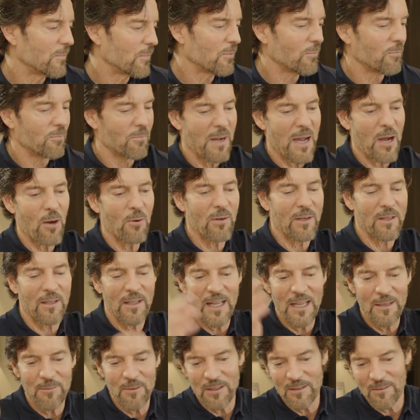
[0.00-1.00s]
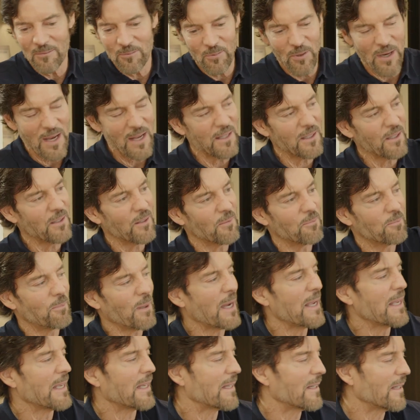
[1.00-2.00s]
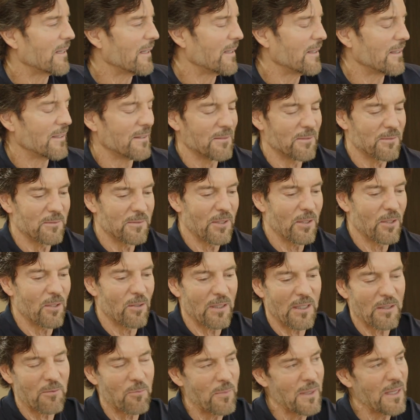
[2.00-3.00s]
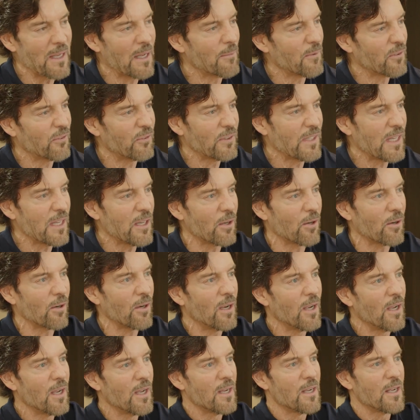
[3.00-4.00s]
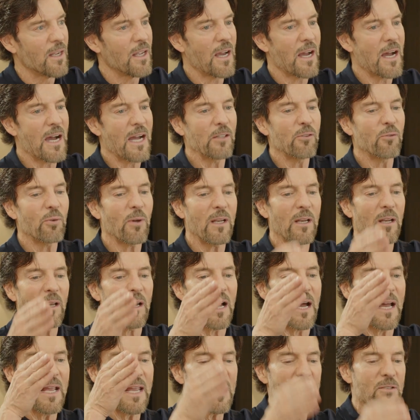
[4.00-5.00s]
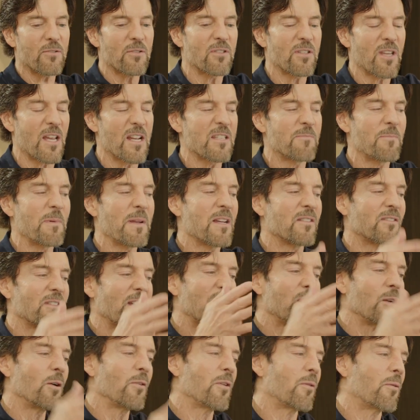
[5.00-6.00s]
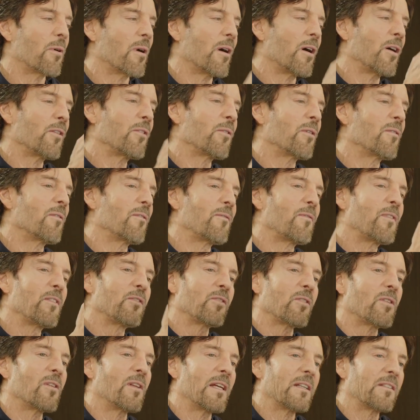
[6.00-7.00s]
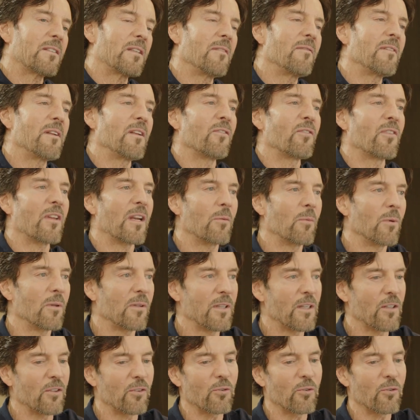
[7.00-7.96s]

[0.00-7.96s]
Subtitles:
mountain climbing, riding your bike, like me, I'm a skier. I exercise because I know there are other physical activities that I really enjoy.